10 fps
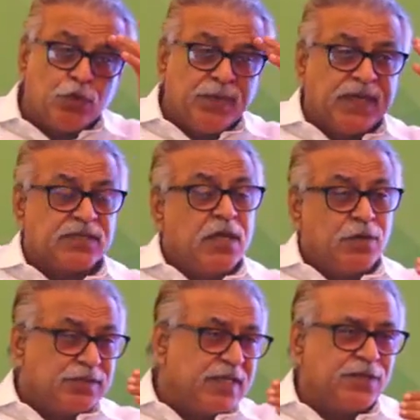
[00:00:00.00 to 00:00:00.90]
Luminex.
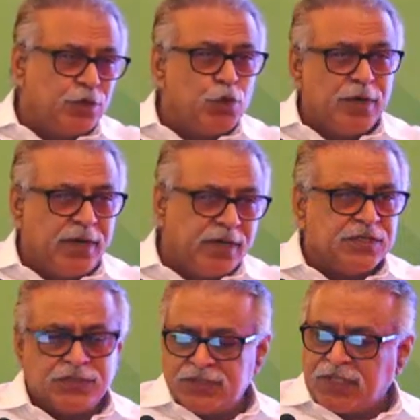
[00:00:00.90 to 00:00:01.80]
Now, there are the newer
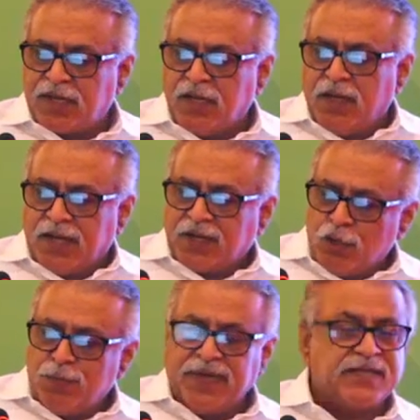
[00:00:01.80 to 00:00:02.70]
additions are like
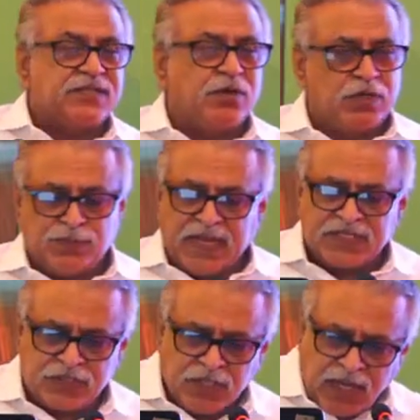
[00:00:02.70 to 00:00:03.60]
Luminex
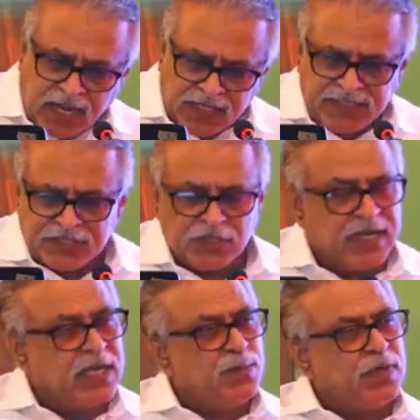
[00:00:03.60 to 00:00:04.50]
cross-match,
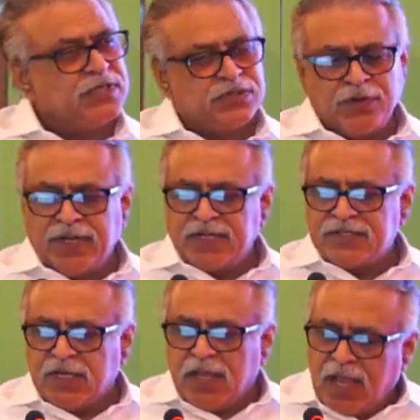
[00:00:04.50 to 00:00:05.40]
anti-HLA antibody
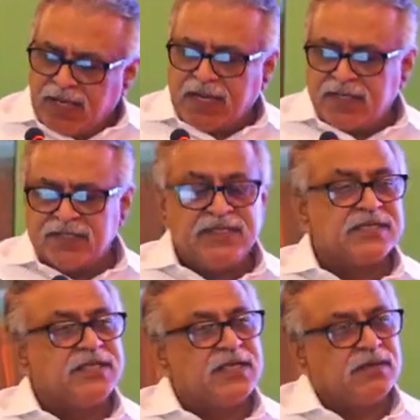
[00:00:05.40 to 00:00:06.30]
screenings, and
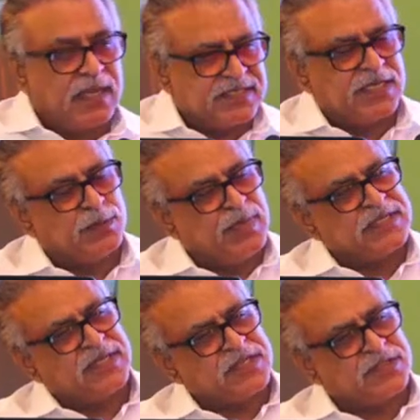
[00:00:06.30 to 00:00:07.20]
anti-DSA
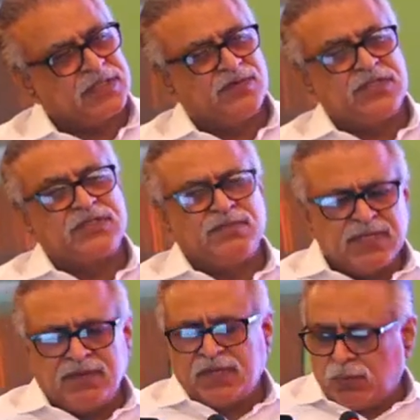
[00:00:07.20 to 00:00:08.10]
lysate-based testing, which is a
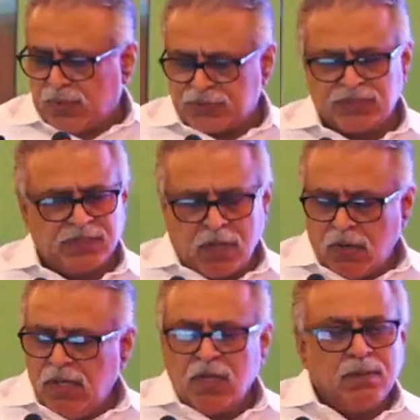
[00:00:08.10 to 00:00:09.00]
bit in question
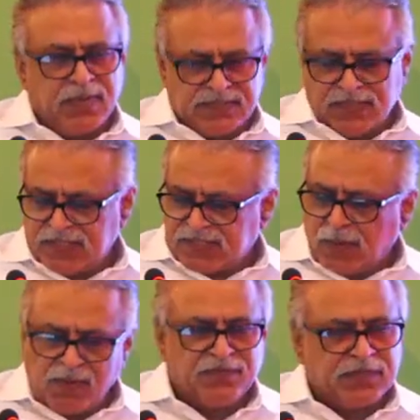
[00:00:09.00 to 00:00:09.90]
now, but it has
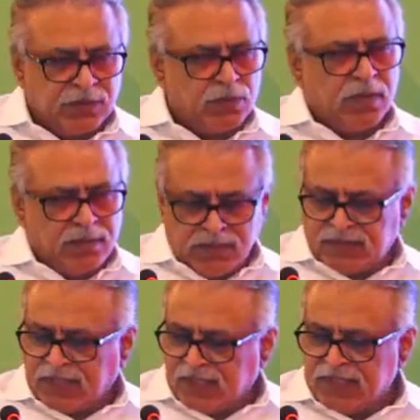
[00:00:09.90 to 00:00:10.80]
come up with the newer
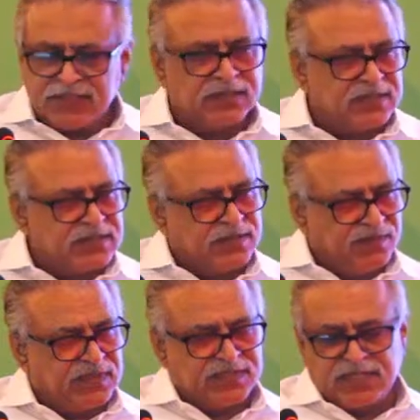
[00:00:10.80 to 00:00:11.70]
techniques in this.
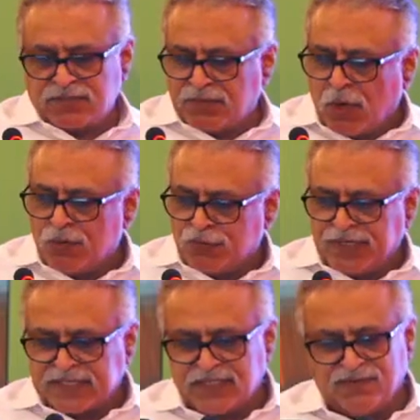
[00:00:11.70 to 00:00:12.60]
Even this has gone to the
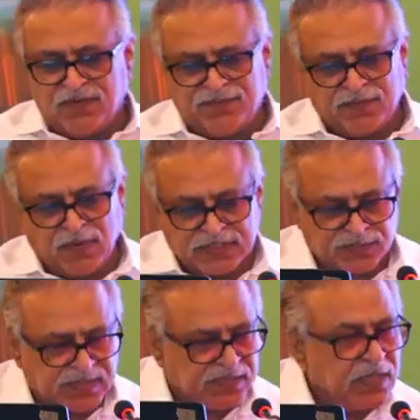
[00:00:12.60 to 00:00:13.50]
next level of
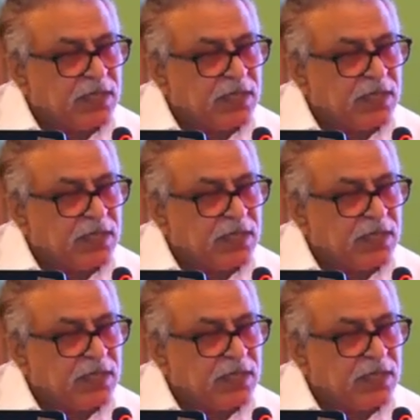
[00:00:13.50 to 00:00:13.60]
advancement.